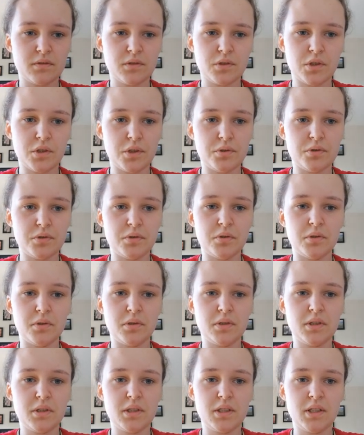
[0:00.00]
go
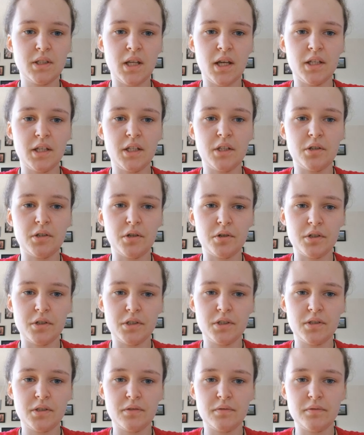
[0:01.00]
to Study
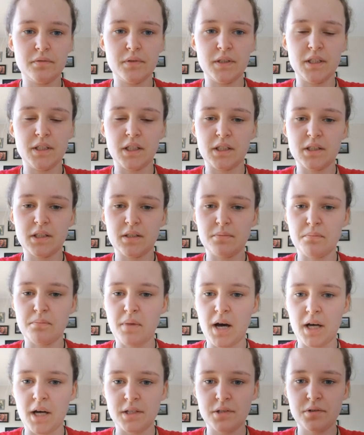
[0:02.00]
Course Physics
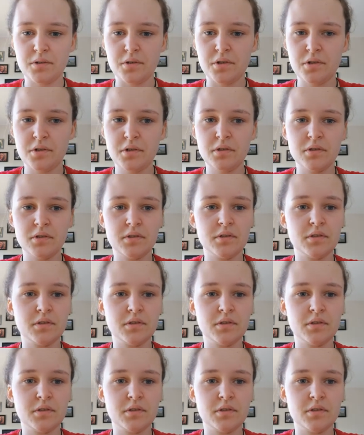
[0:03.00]
Master,